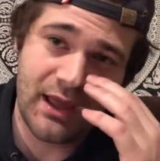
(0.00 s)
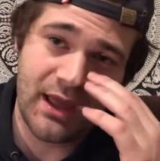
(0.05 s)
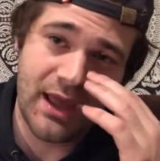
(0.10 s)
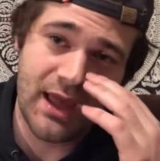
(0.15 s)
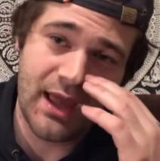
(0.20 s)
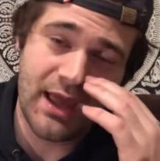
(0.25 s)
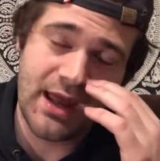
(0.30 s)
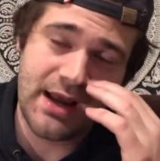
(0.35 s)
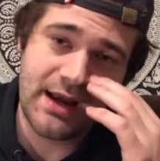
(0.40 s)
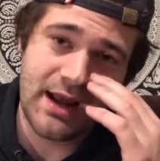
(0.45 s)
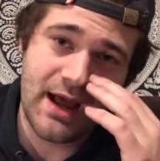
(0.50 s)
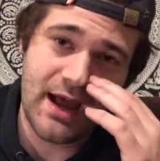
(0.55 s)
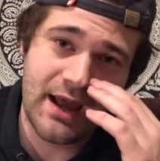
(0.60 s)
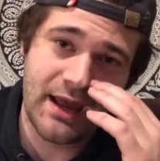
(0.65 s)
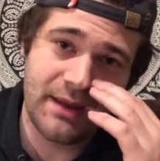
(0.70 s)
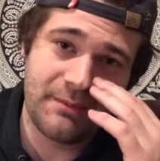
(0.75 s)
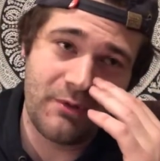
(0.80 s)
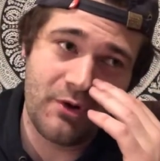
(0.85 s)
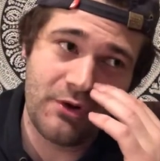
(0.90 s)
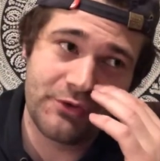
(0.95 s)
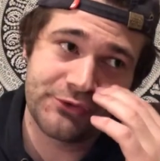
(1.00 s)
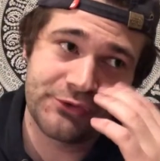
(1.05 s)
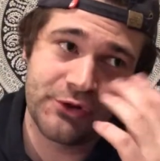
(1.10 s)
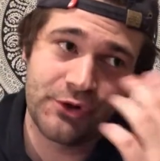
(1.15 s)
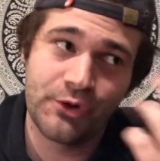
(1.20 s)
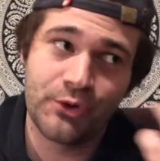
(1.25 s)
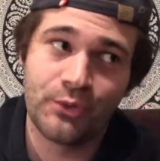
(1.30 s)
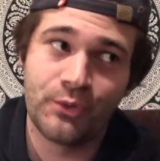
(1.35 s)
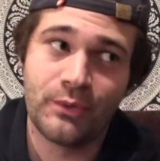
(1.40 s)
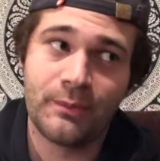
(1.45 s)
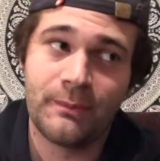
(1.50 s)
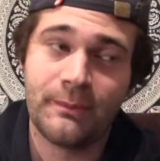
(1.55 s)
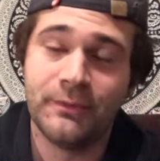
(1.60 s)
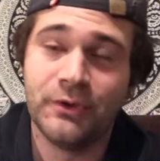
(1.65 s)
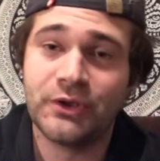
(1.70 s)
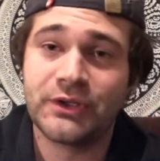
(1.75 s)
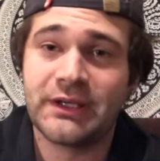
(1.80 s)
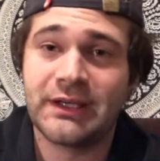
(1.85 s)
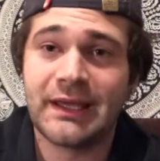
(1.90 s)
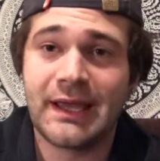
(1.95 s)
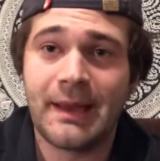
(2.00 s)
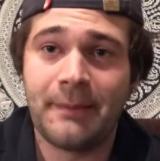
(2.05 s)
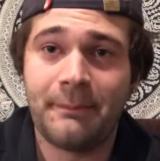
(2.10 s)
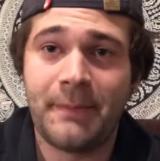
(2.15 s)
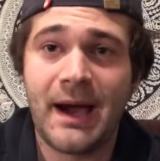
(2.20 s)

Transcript: and I am also looking at